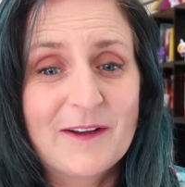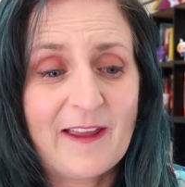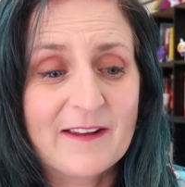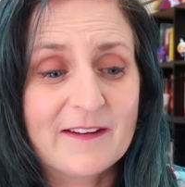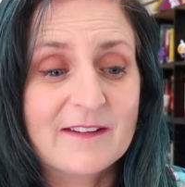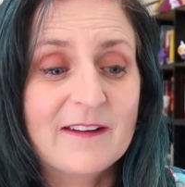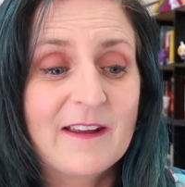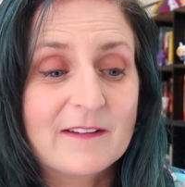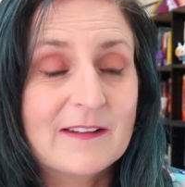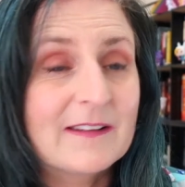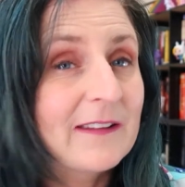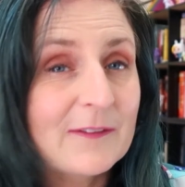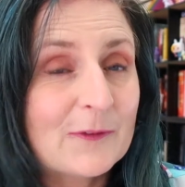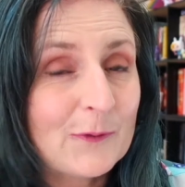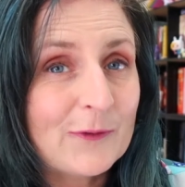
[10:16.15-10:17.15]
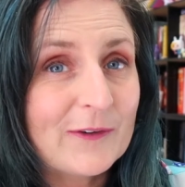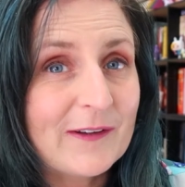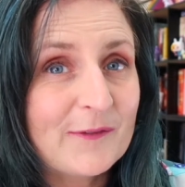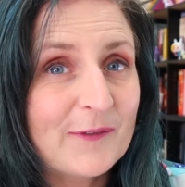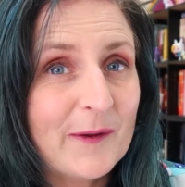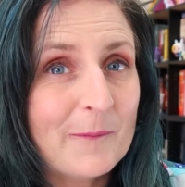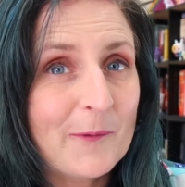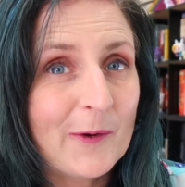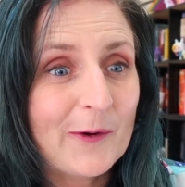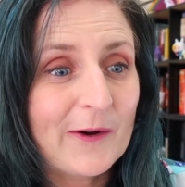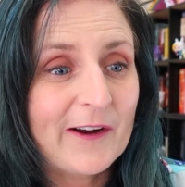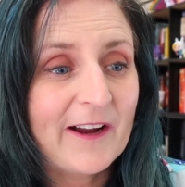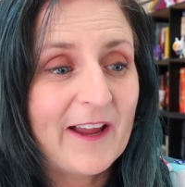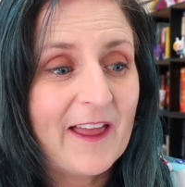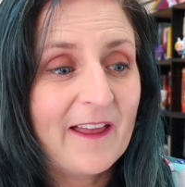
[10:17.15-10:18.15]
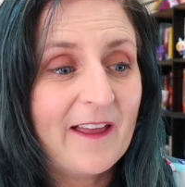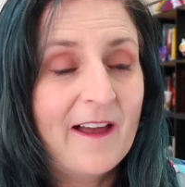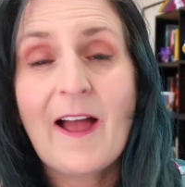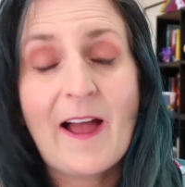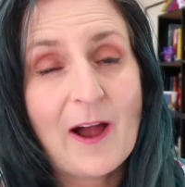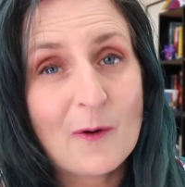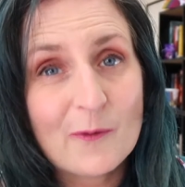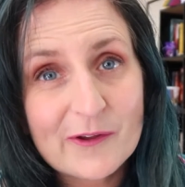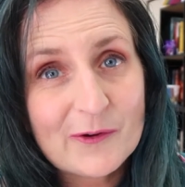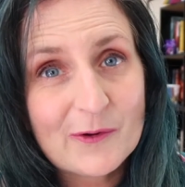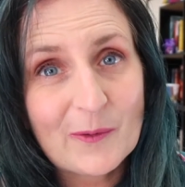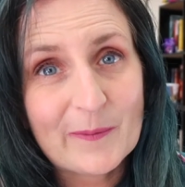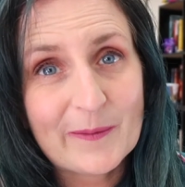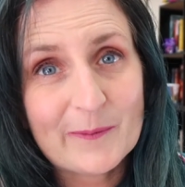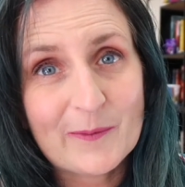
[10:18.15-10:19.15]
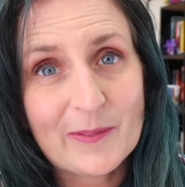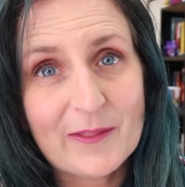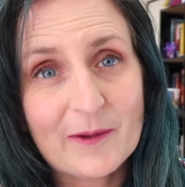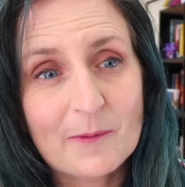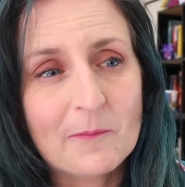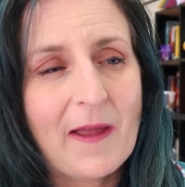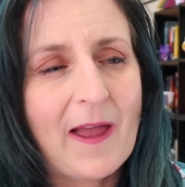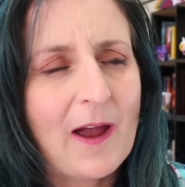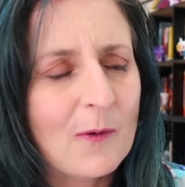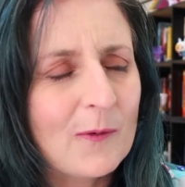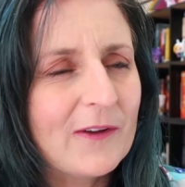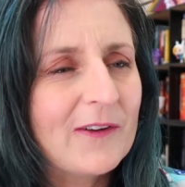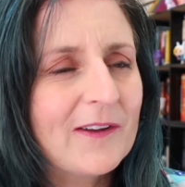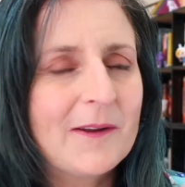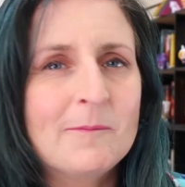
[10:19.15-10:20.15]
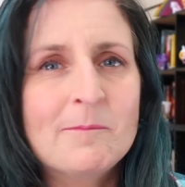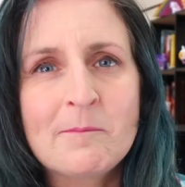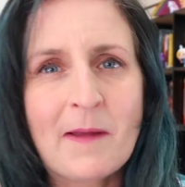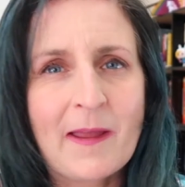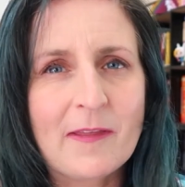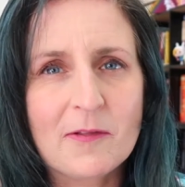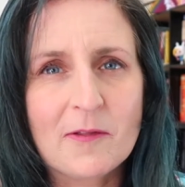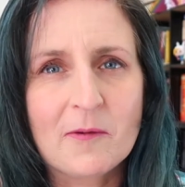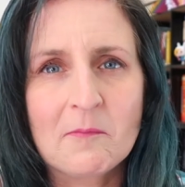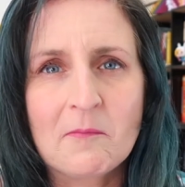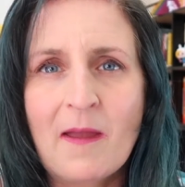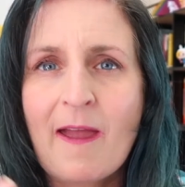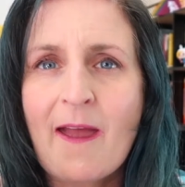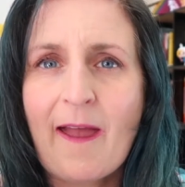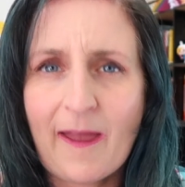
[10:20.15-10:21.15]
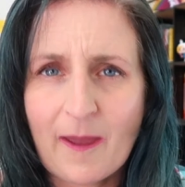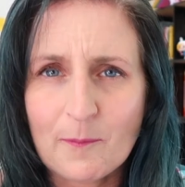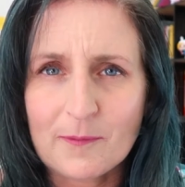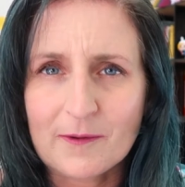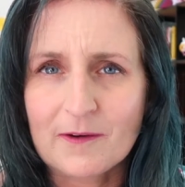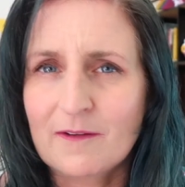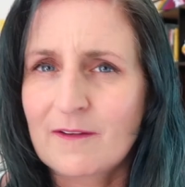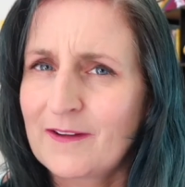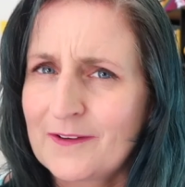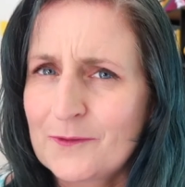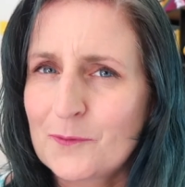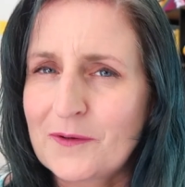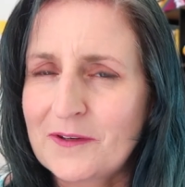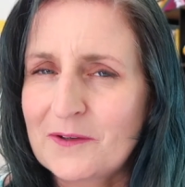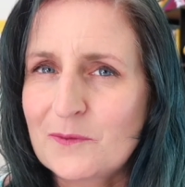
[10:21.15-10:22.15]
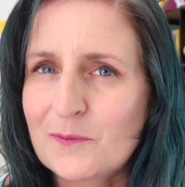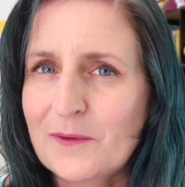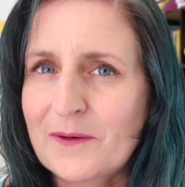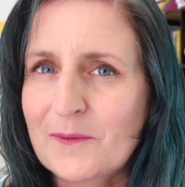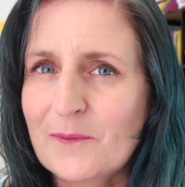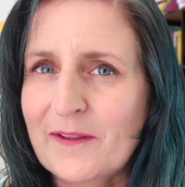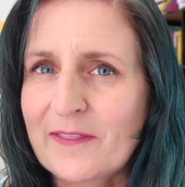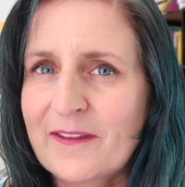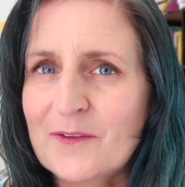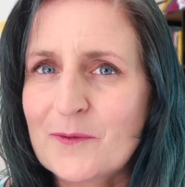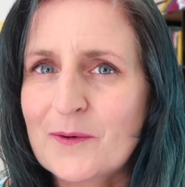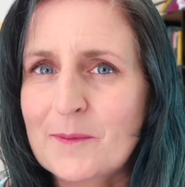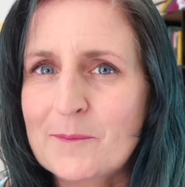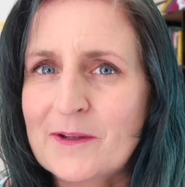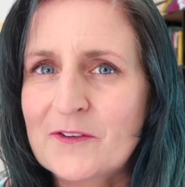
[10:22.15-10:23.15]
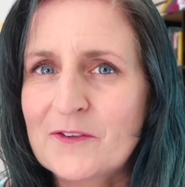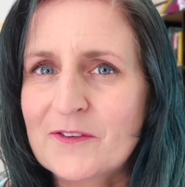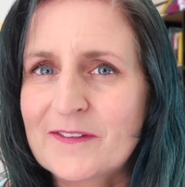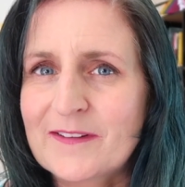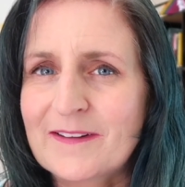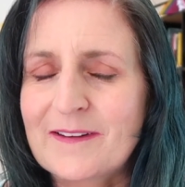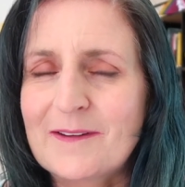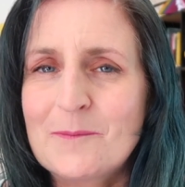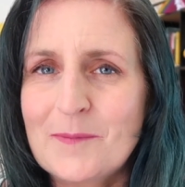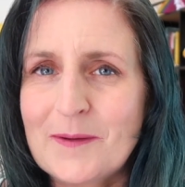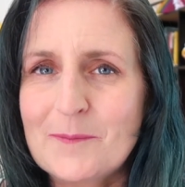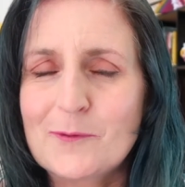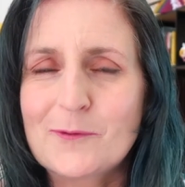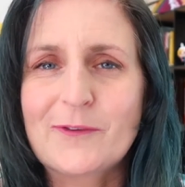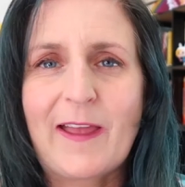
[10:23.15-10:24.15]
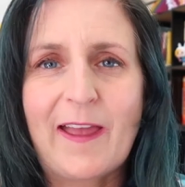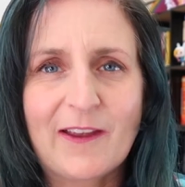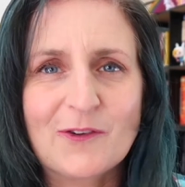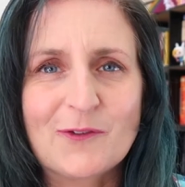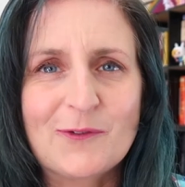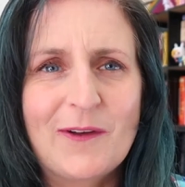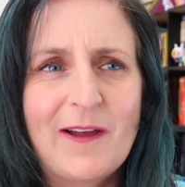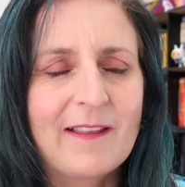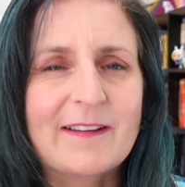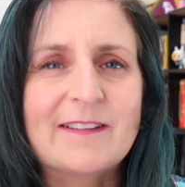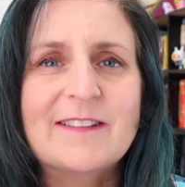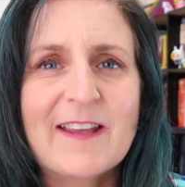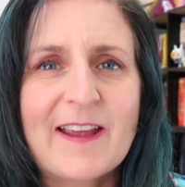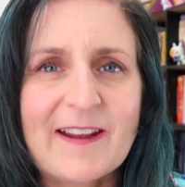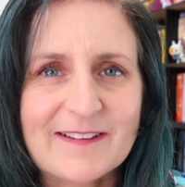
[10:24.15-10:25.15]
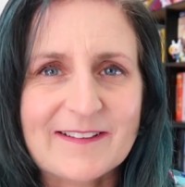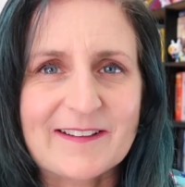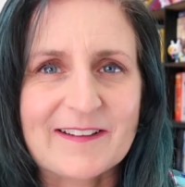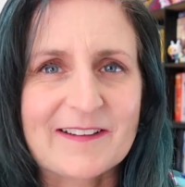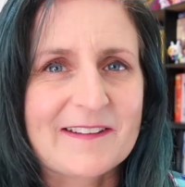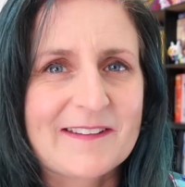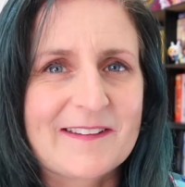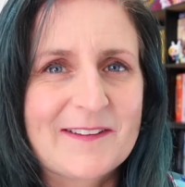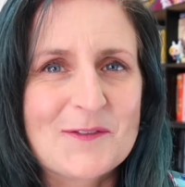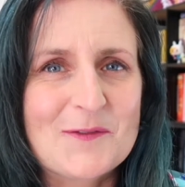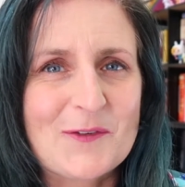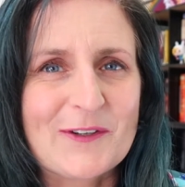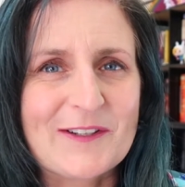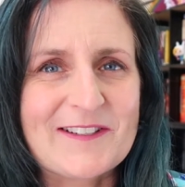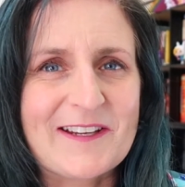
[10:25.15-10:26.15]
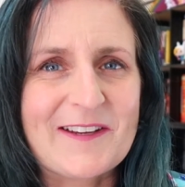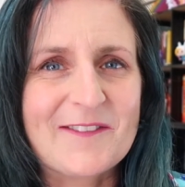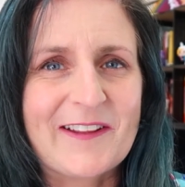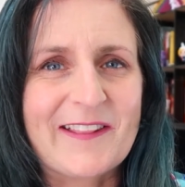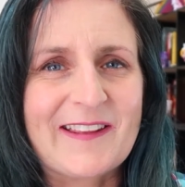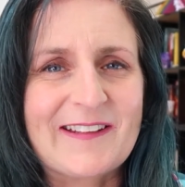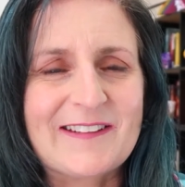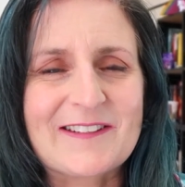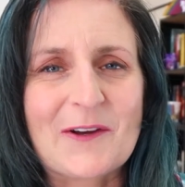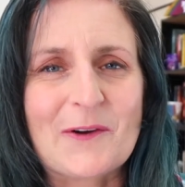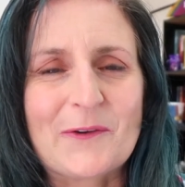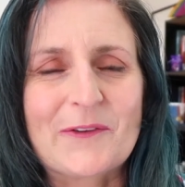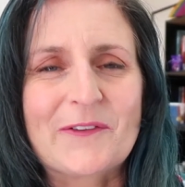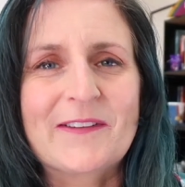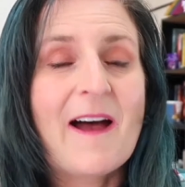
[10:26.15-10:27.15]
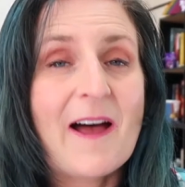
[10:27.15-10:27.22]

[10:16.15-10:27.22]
And since it's already February, how are you going with them? How are you going to make them happen in 2021? That's what I'm interested in, people's actual like tactics for achieving these goals.